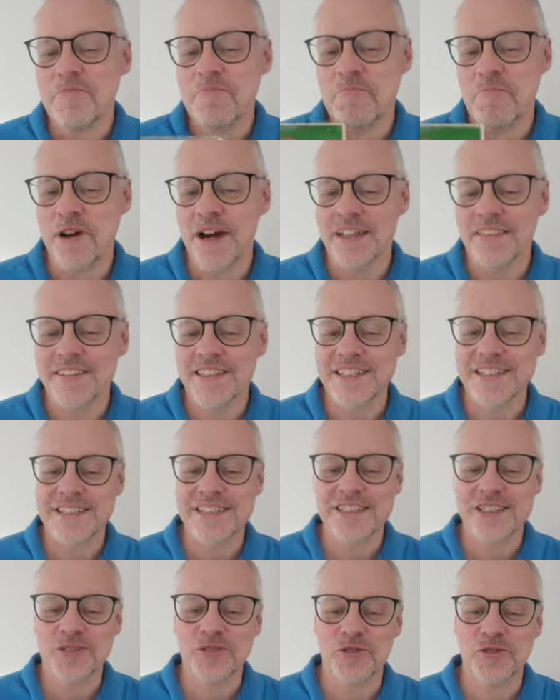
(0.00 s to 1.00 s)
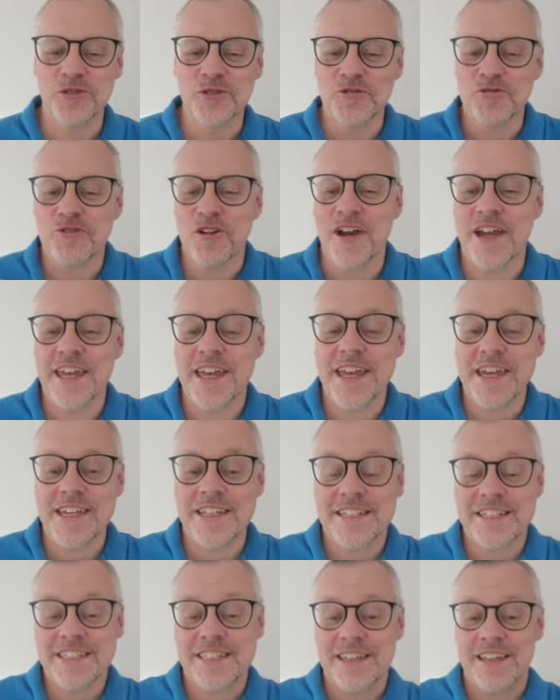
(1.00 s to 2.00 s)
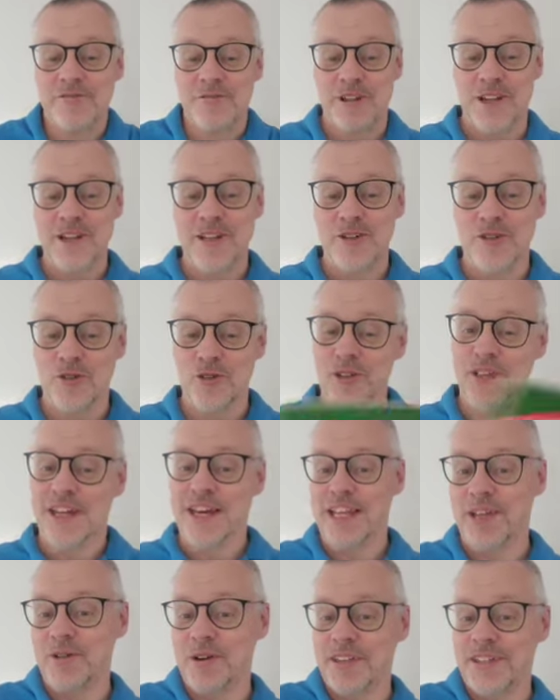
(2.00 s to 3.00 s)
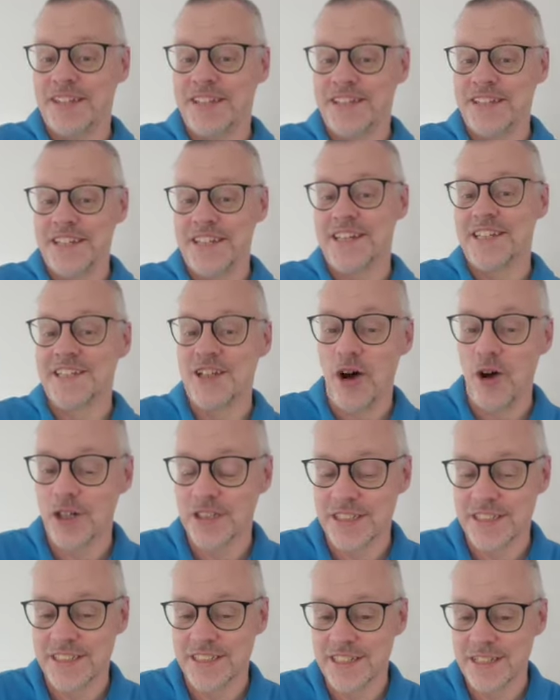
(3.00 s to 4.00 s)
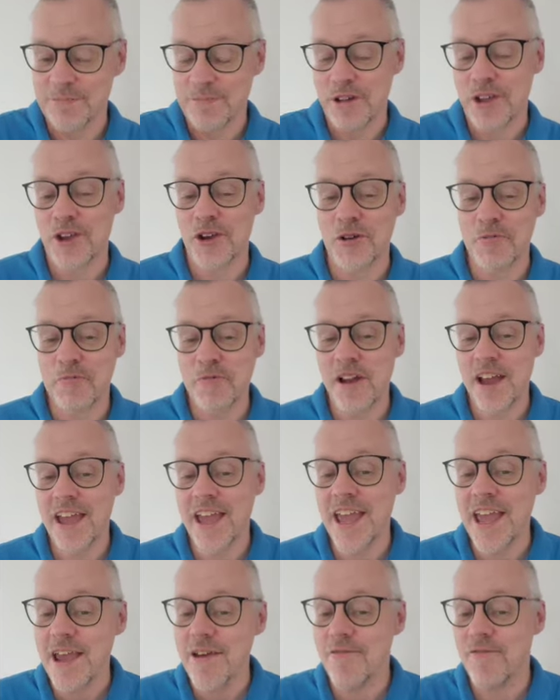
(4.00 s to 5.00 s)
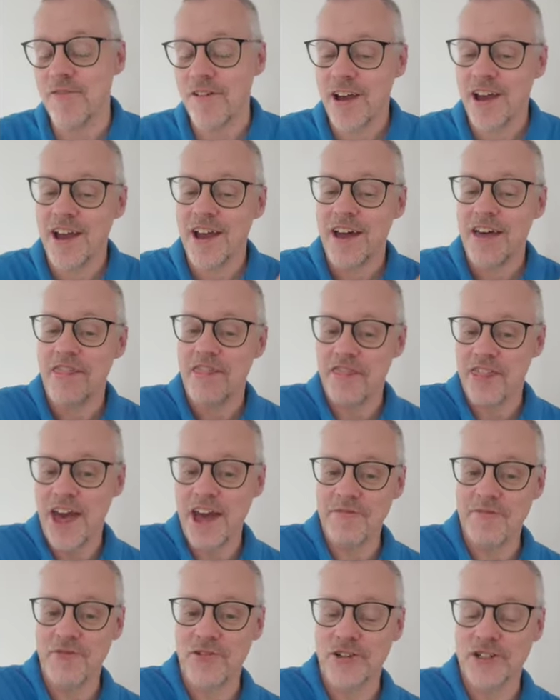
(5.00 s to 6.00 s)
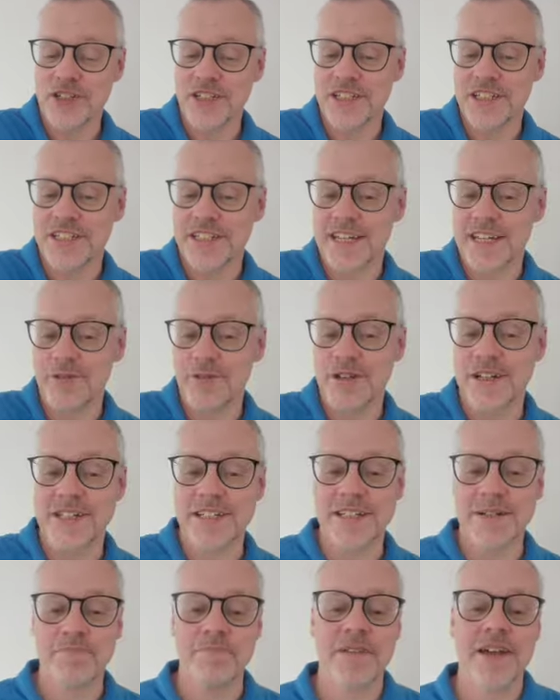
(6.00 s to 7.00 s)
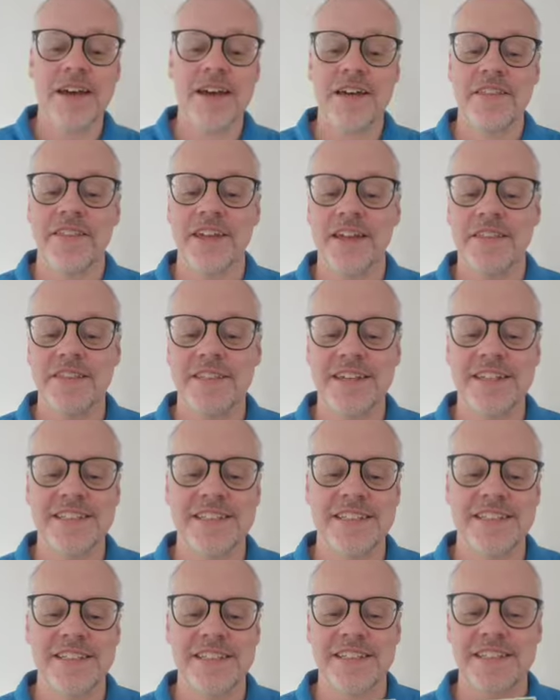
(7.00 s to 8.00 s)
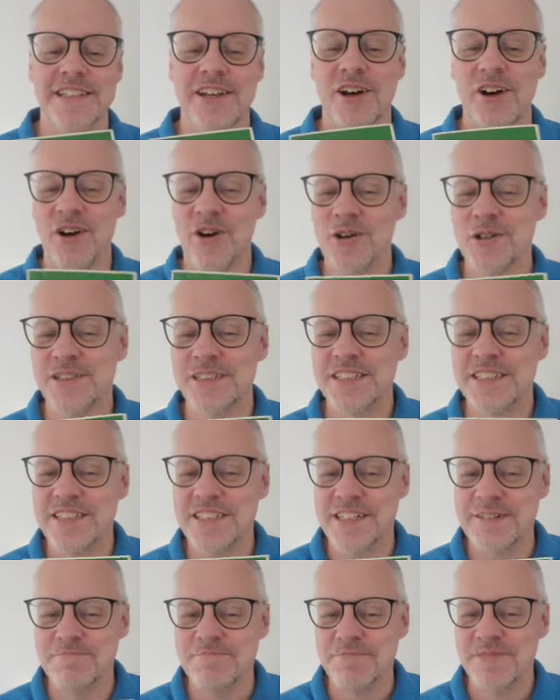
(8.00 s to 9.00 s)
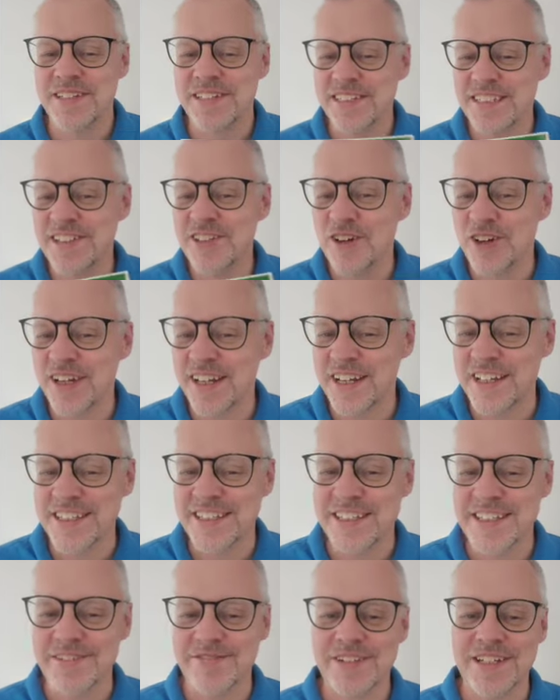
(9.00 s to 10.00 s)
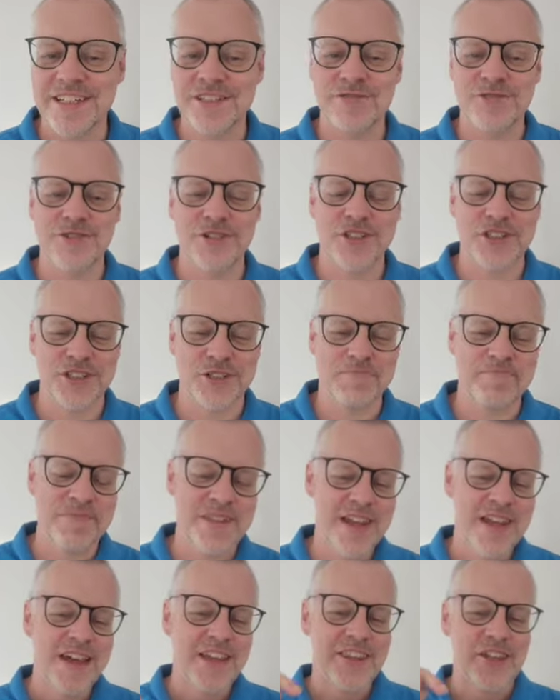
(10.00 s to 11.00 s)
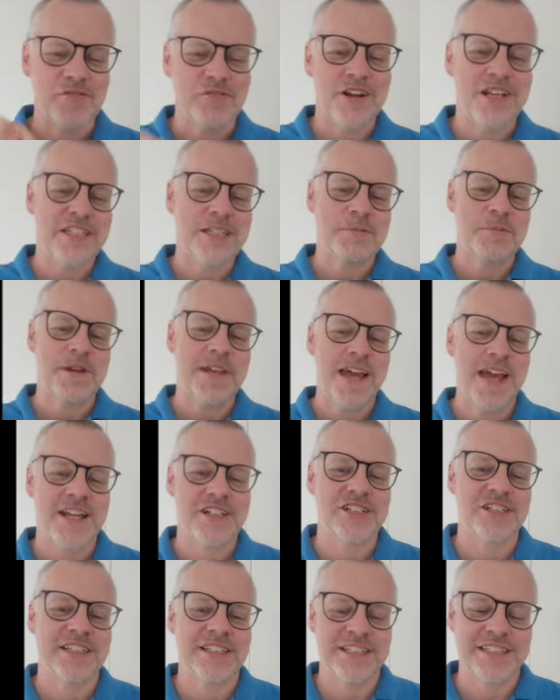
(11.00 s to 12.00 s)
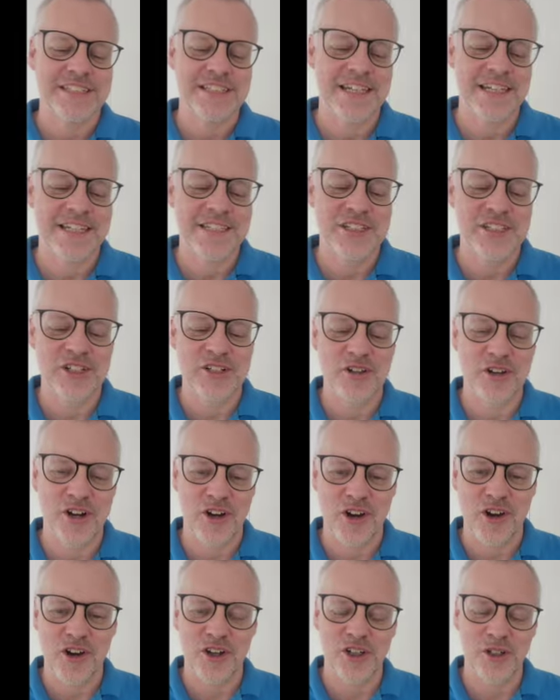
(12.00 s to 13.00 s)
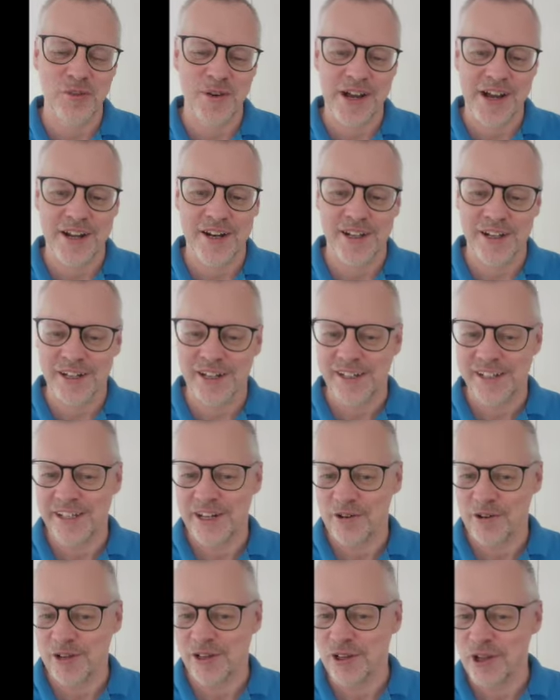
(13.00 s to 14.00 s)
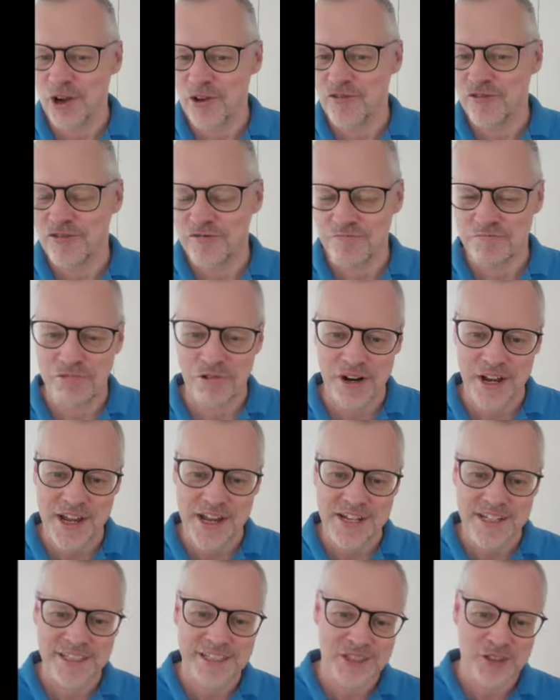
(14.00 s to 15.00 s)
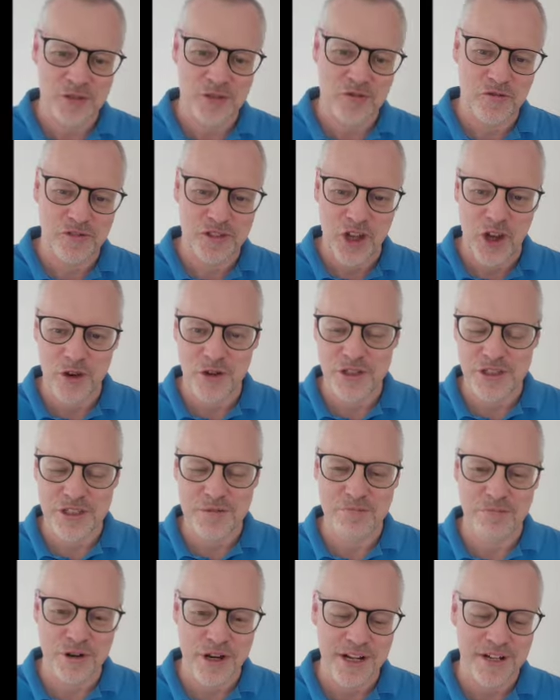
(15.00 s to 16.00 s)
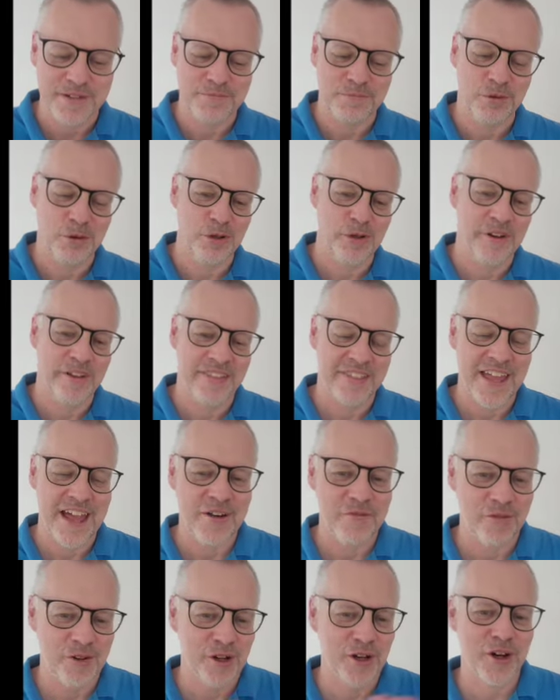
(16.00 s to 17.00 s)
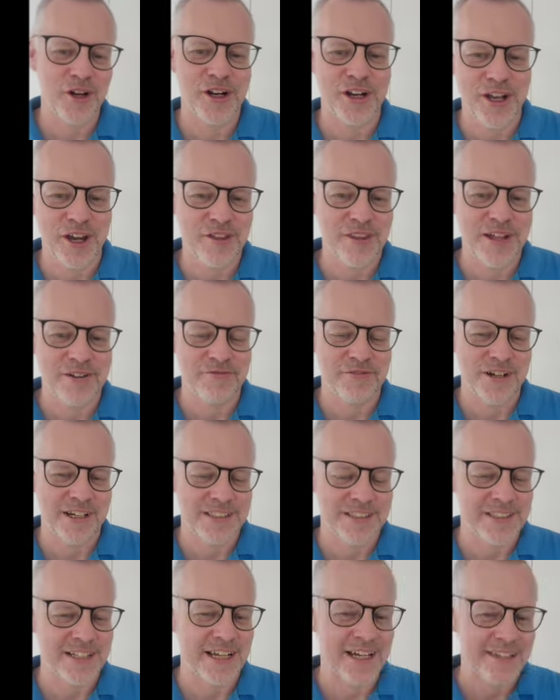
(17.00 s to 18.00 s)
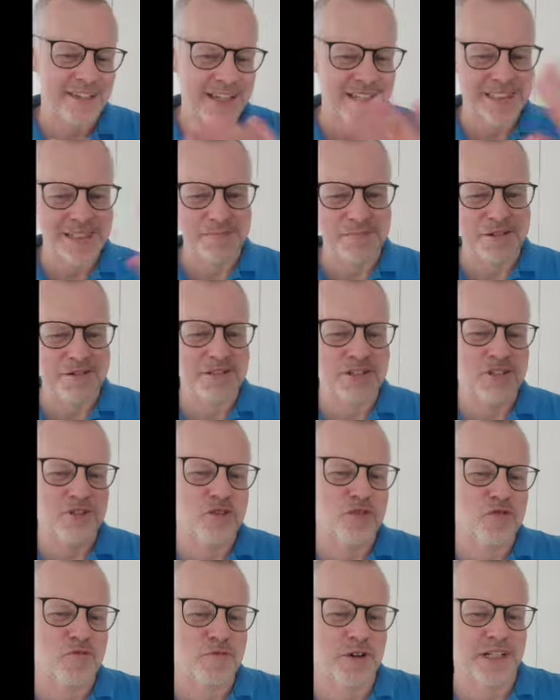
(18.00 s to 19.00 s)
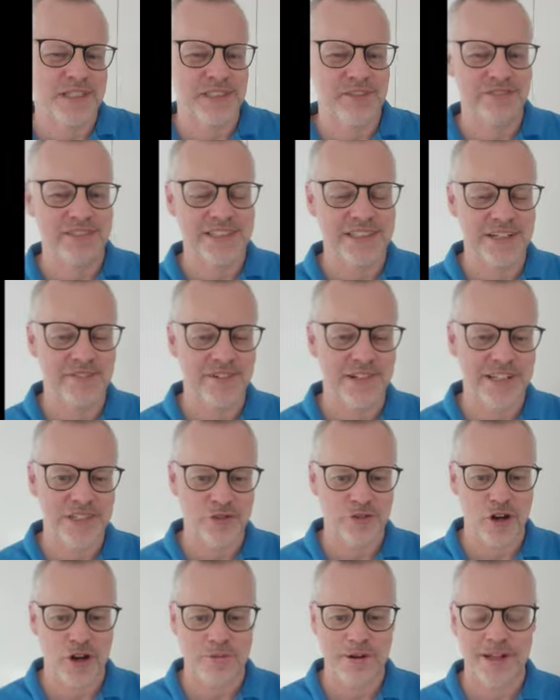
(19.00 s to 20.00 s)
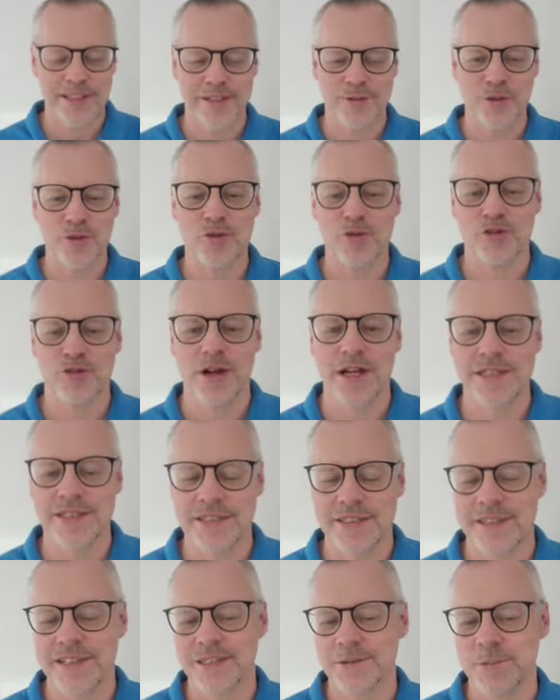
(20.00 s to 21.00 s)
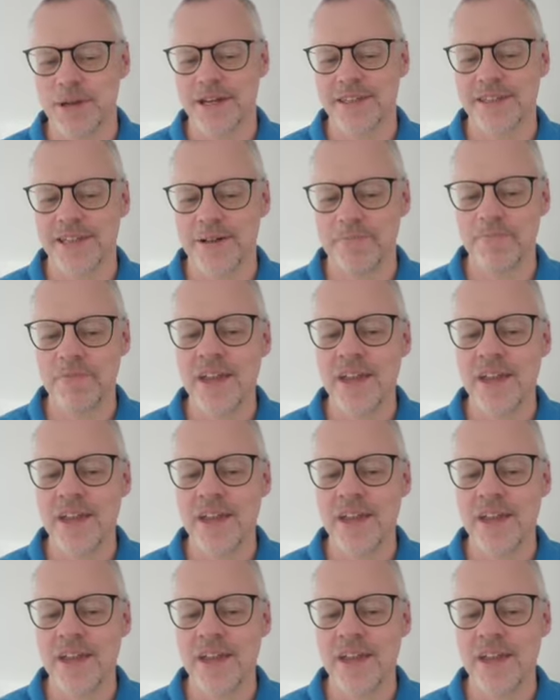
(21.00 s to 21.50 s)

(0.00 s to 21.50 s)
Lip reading: But this is sort of, I guess, we can call the other one the Aussie dip. You could, if that version is Kiwi dip, then this is Oz dip, 1970s version. The recipe actually says you've got to hollow out a loaf of bread and sort of toast the bread and put it in that. I'm not going to go that far today. That's a bit too much of a 70s throwback. They were doing crazy things back then.